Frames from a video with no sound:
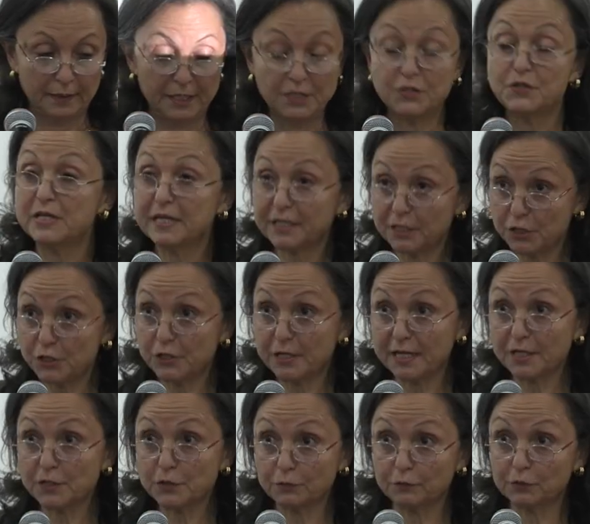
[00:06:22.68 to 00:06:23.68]
Is there a
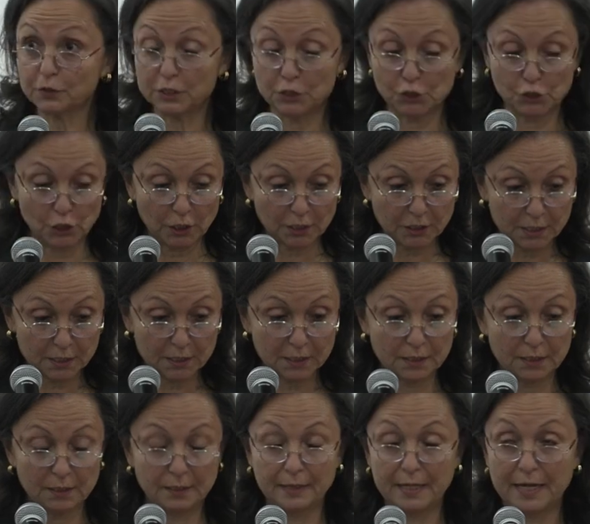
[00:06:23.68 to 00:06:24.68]
chance for a
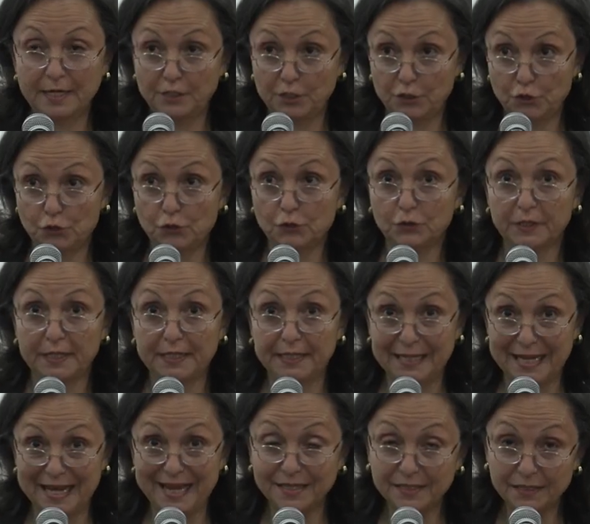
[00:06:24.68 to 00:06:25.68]
just and
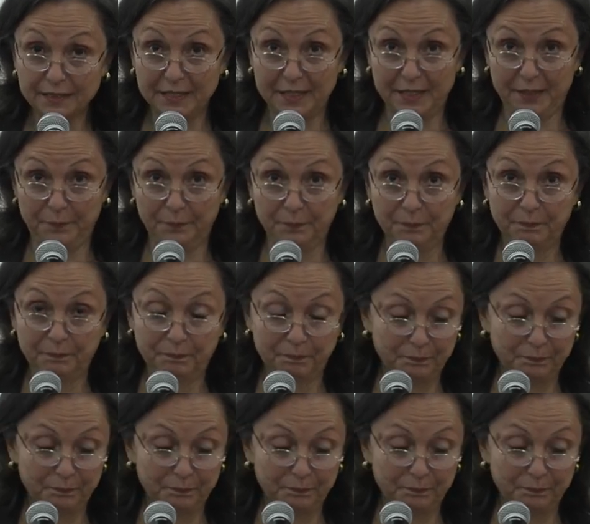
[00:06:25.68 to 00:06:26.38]
enduring endgame?